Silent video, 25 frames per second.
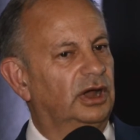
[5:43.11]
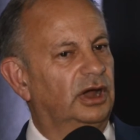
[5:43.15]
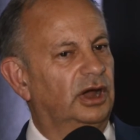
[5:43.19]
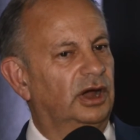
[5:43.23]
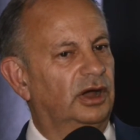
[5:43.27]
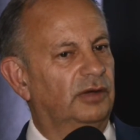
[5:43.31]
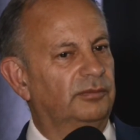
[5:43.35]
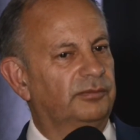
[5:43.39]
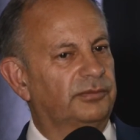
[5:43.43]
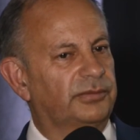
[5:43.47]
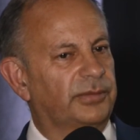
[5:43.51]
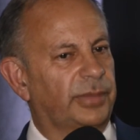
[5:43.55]

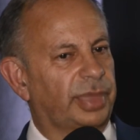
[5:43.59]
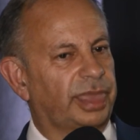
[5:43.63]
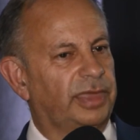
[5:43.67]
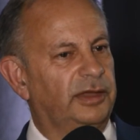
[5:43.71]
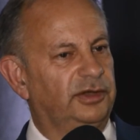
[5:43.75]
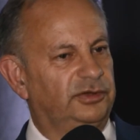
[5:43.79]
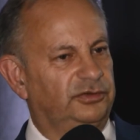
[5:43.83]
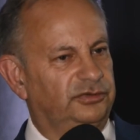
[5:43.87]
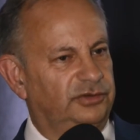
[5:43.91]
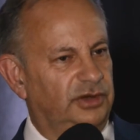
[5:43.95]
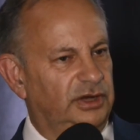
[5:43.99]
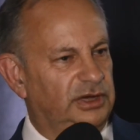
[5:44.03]
Um,
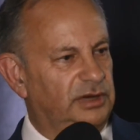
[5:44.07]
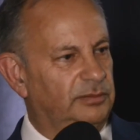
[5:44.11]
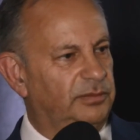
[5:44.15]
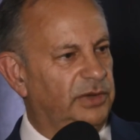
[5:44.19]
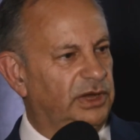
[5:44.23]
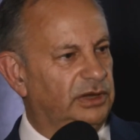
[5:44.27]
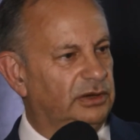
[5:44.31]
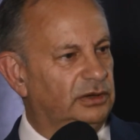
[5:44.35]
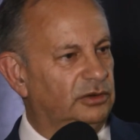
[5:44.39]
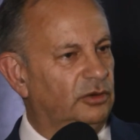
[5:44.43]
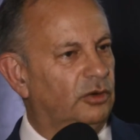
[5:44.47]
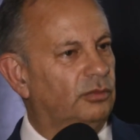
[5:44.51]
it's certainly
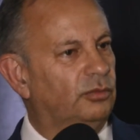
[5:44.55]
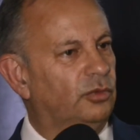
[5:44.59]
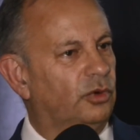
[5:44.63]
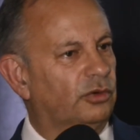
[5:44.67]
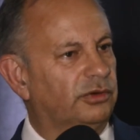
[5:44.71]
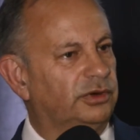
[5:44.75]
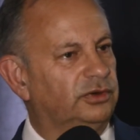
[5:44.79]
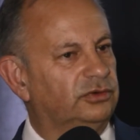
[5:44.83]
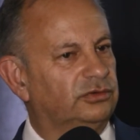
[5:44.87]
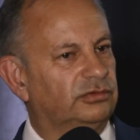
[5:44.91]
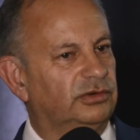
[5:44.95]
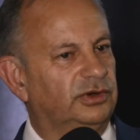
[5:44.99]
been a lot
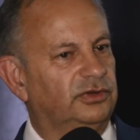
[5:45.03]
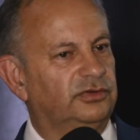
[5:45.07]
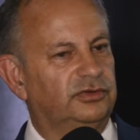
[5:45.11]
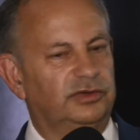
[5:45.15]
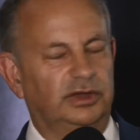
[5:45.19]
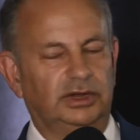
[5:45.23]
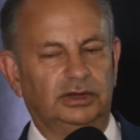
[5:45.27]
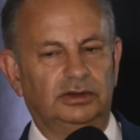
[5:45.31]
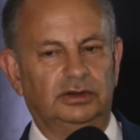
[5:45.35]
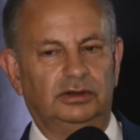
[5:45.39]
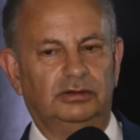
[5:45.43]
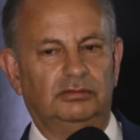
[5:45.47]
more
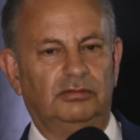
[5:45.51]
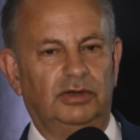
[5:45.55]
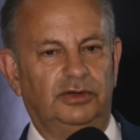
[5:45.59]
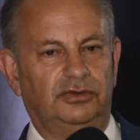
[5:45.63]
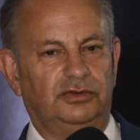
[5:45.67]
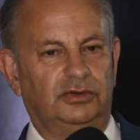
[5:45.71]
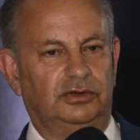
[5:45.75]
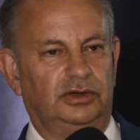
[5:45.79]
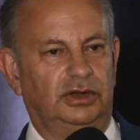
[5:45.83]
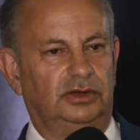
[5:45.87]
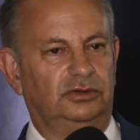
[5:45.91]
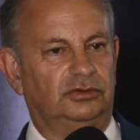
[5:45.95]
interesting than
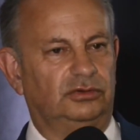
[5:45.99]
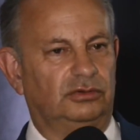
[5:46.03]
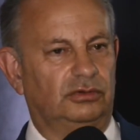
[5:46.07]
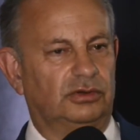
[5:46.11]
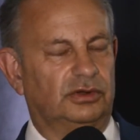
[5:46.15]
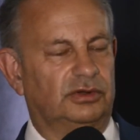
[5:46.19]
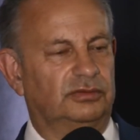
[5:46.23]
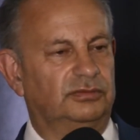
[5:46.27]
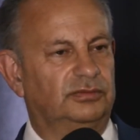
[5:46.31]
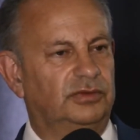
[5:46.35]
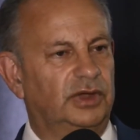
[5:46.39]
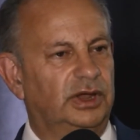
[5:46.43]

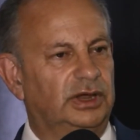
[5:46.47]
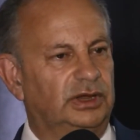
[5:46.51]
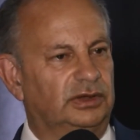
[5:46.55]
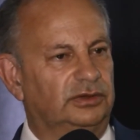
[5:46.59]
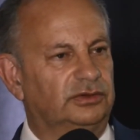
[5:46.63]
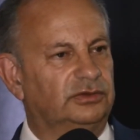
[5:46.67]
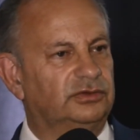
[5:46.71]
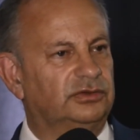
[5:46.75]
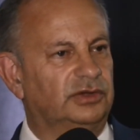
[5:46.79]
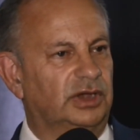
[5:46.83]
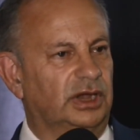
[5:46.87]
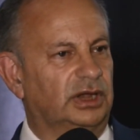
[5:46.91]
residential
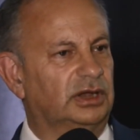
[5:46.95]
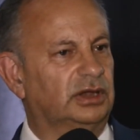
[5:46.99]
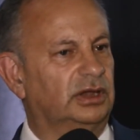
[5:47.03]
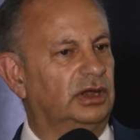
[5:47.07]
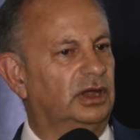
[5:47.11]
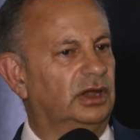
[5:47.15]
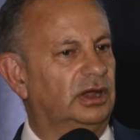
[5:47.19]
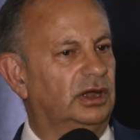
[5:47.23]
conveyancing.